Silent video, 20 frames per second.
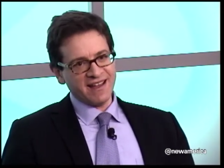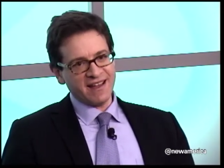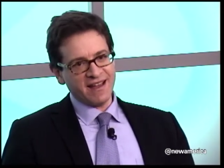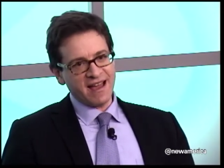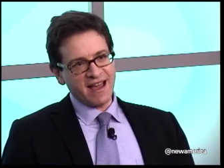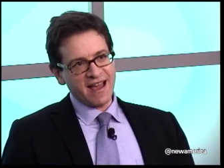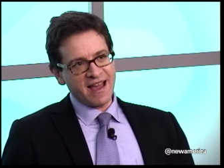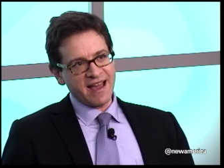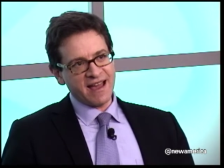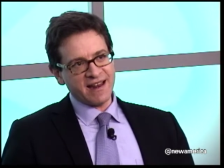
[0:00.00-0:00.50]

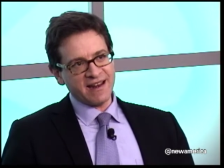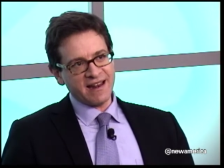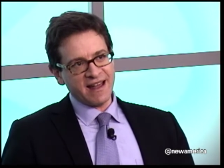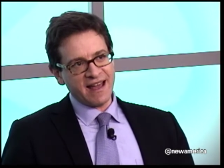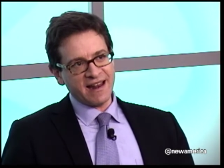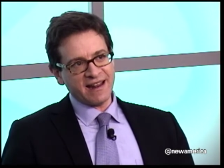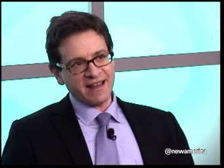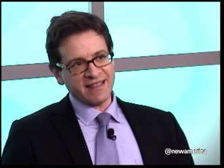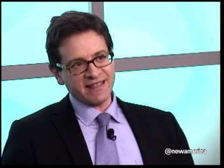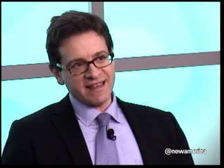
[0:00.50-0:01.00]
And
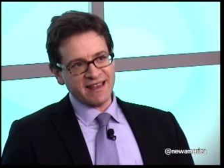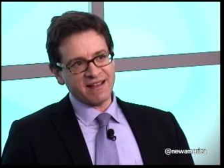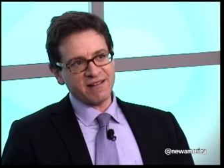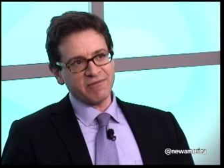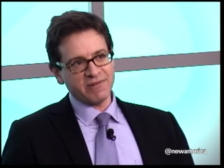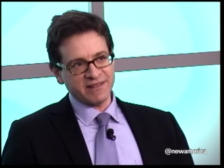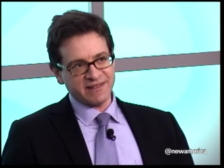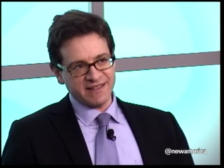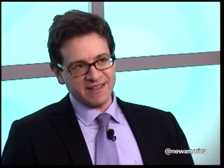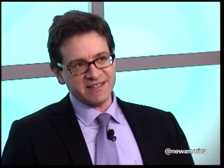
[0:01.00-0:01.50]
I think
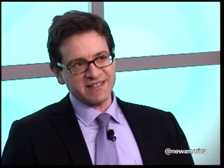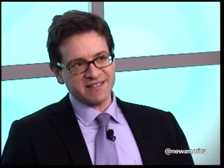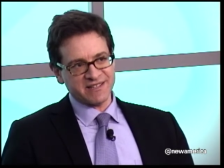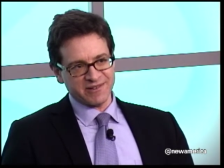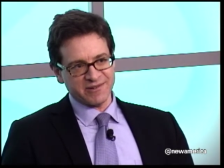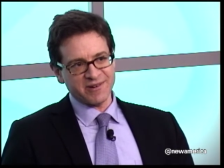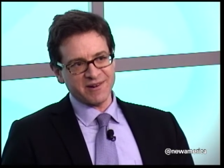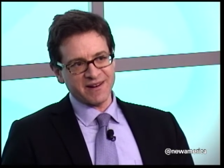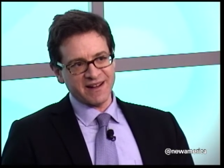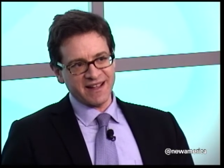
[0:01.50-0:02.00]
with this
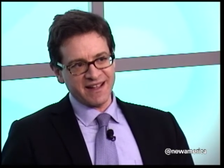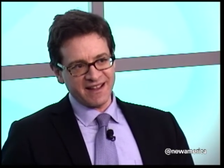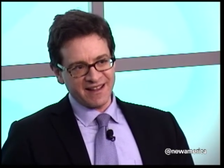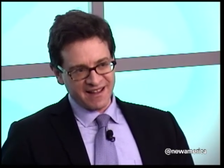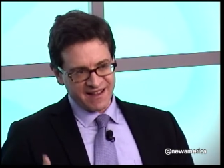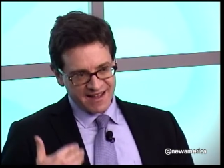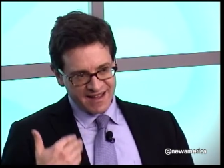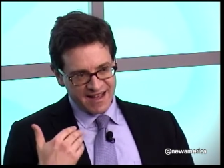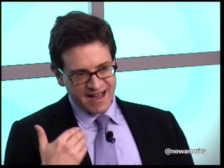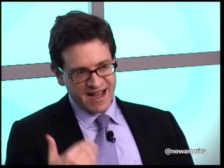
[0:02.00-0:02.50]
story,
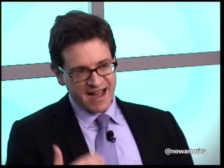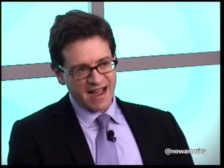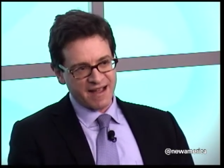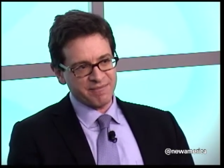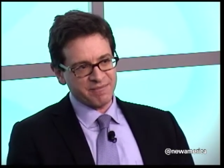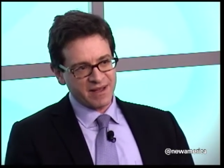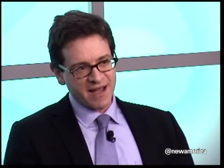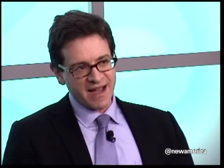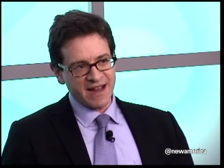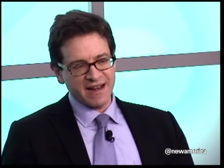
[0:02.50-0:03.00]

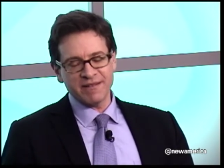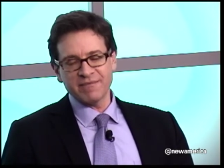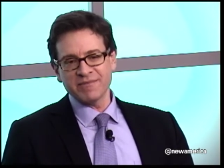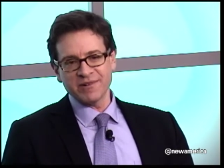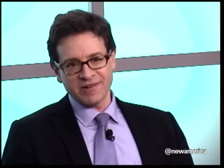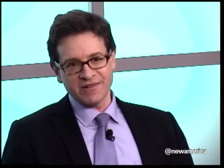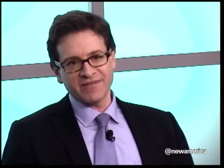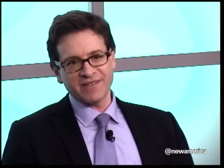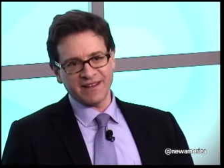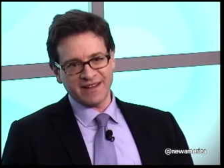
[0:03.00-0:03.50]
I'm kind of
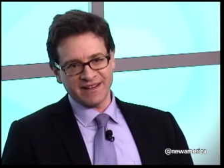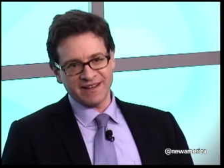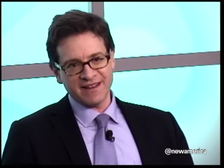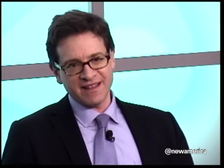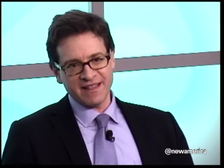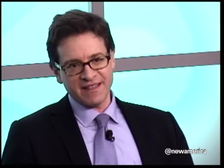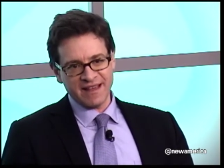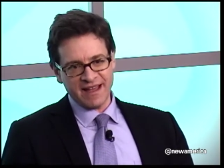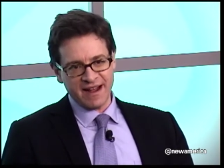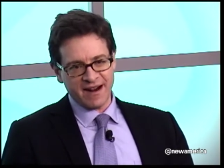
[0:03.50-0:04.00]
moving
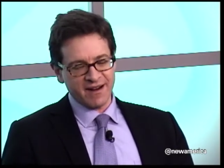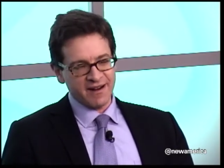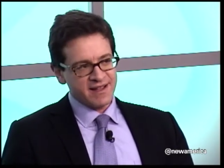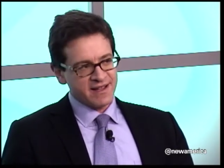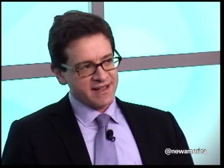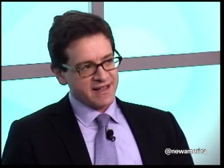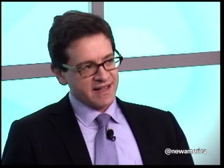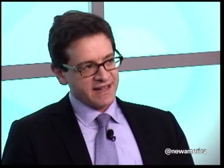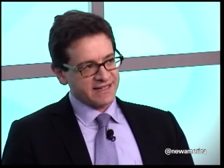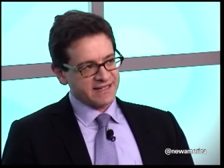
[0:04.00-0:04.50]
there.
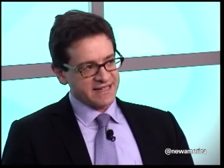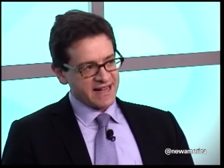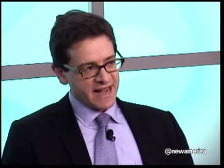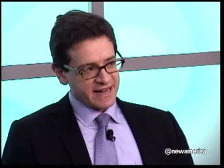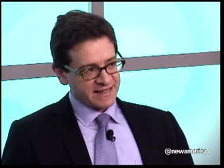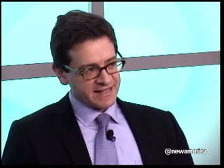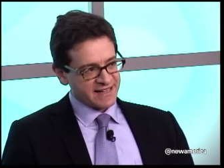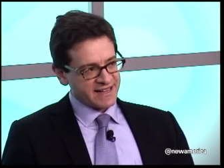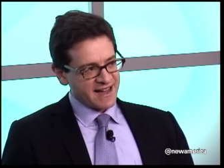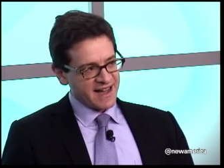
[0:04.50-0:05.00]
It's
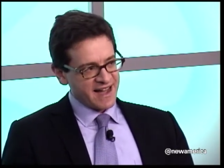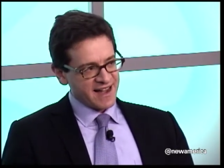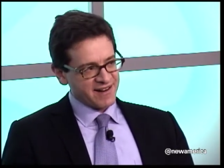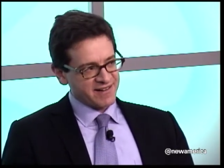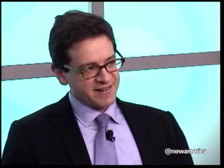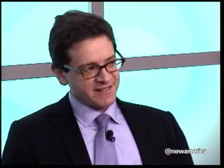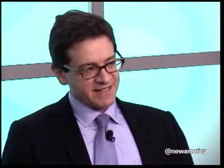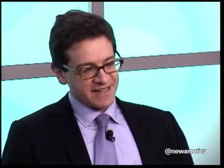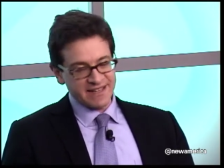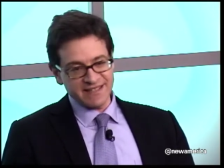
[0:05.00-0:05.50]
not that
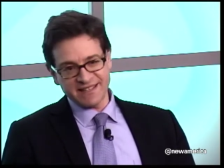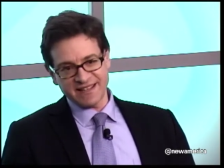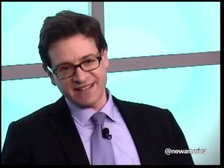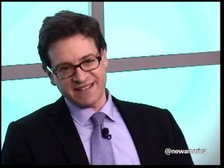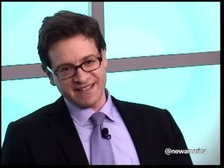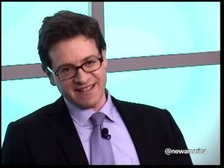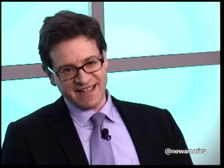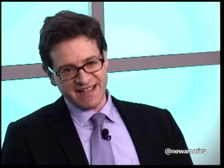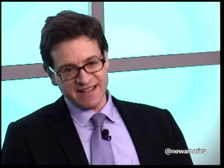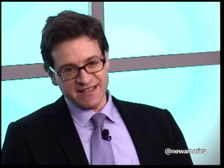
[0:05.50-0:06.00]
Congress
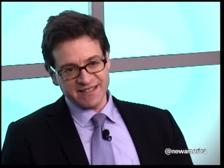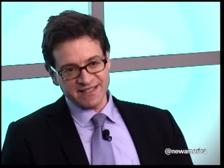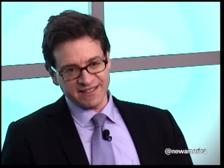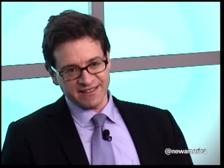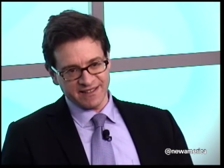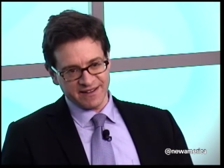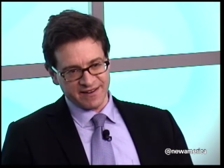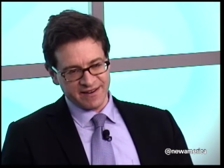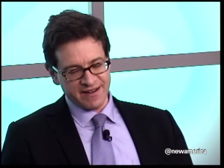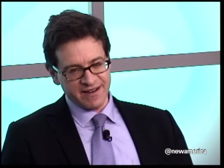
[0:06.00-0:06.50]
isn't
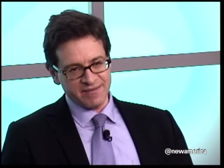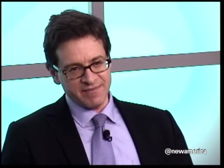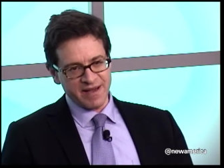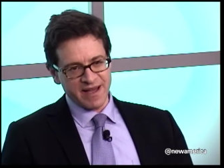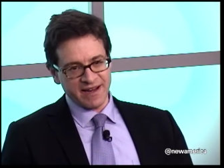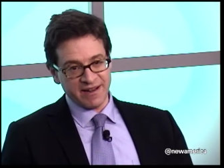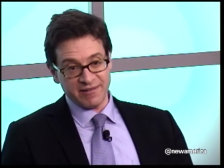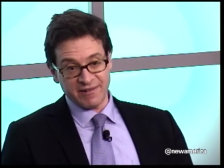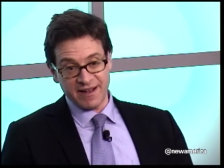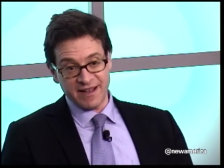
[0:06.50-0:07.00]
insular in
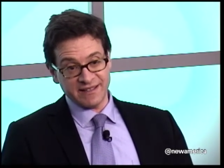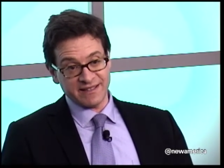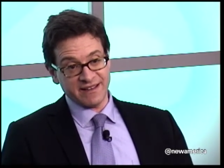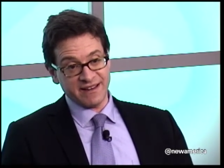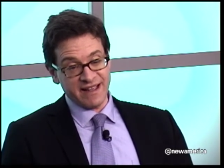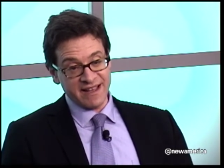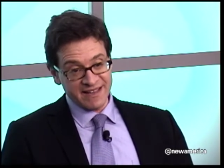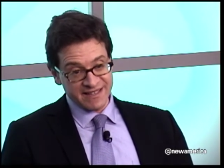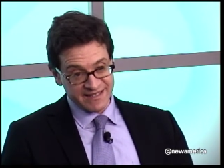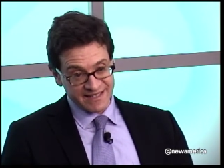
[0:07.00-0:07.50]
many ways. It
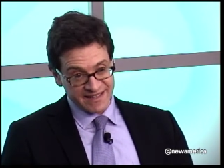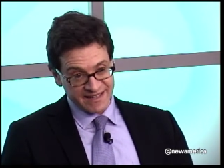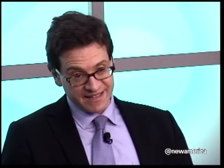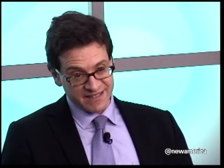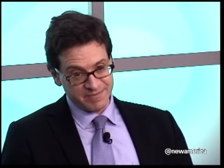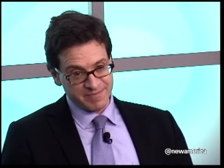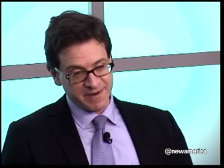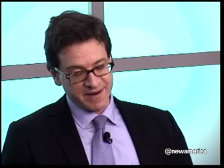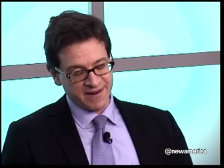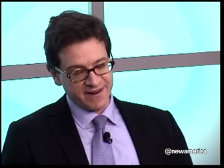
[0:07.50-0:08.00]
is in
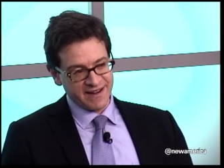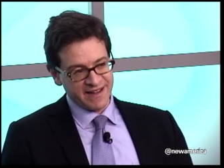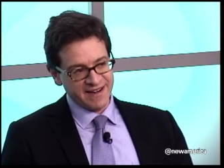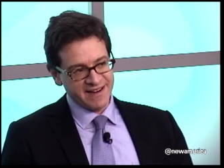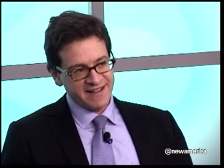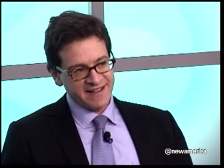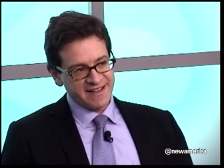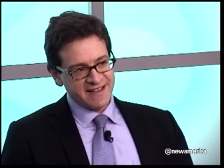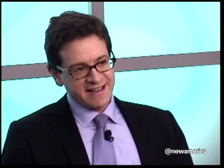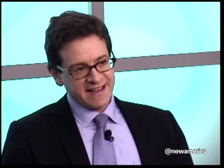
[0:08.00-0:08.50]
this period.
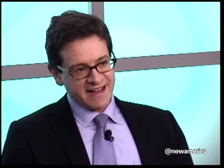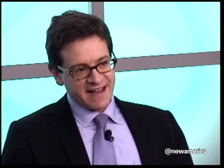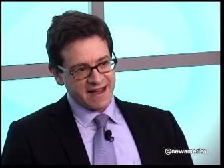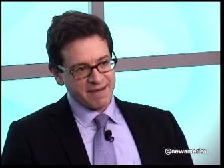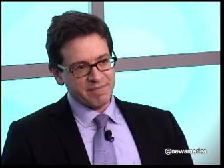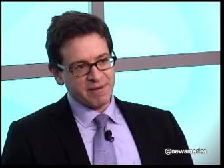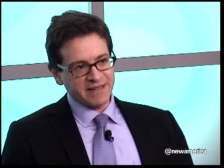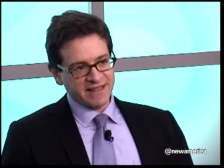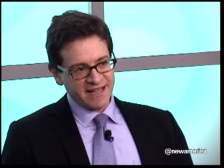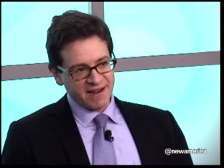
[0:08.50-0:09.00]

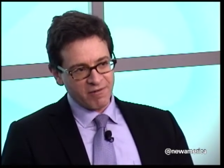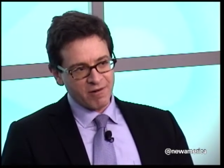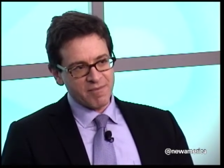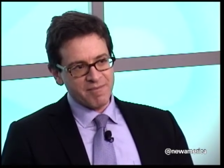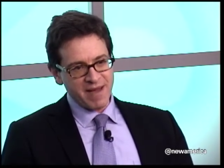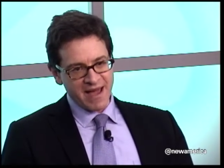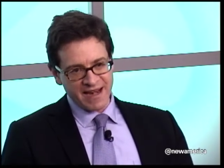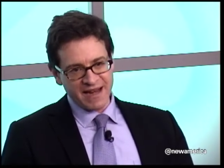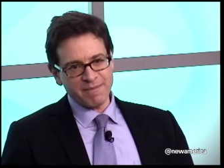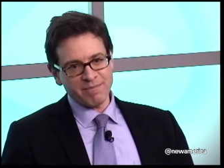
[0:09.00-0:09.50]
But there were
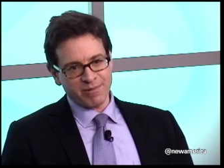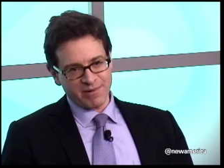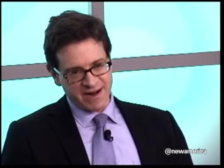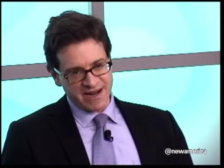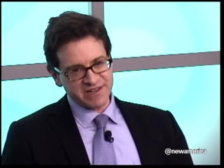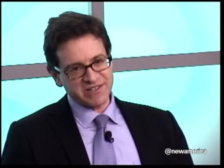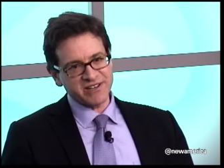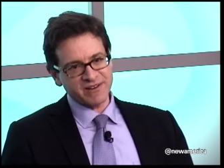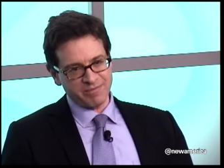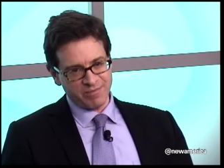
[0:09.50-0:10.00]
many
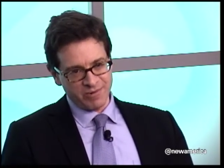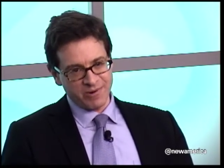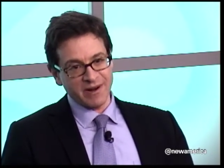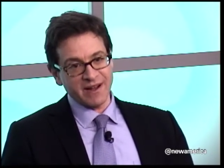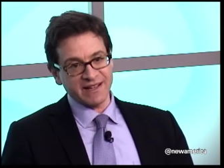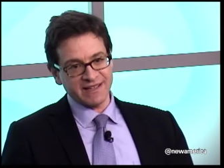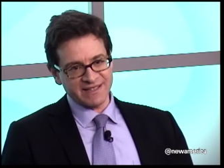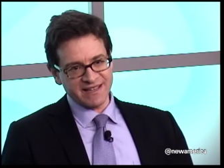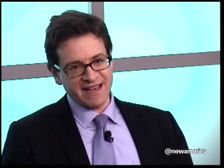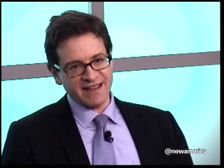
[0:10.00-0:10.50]
pressure points.